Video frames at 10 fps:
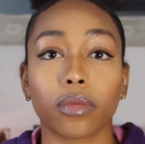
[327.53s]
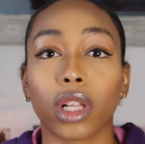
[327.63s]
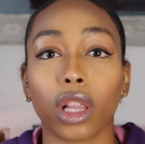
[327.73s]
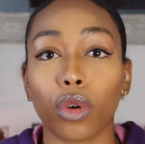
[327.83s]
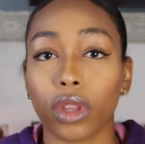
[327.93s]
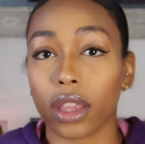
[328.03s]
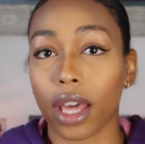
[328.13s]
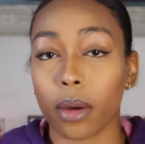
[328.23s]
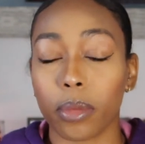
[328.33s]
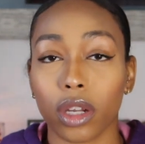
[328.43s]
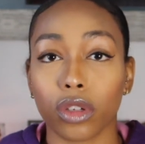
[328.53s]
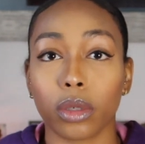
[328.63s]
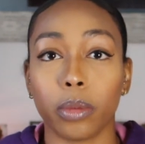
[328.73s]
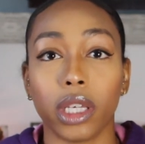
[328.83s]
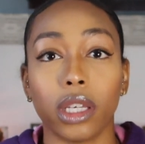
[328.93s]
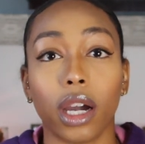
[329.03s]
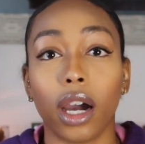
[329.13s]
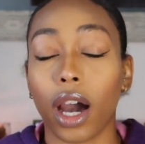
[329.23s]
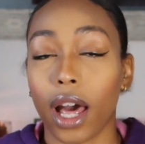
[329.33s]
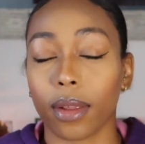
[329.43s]
clothing that appeared to be
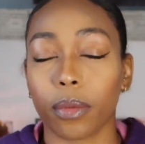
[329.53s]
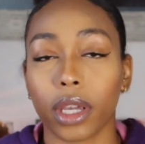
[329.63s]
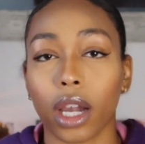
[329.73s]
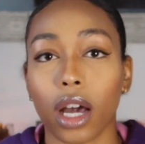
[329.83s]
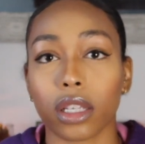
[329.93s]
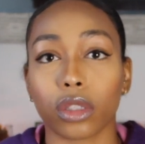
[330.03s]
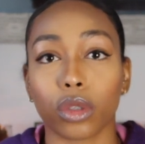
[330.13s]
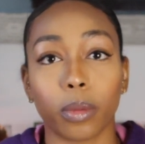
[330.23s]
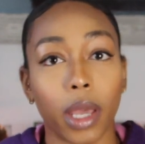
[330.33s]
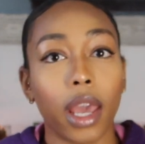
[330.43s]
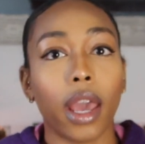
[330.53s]
a Halloween costume.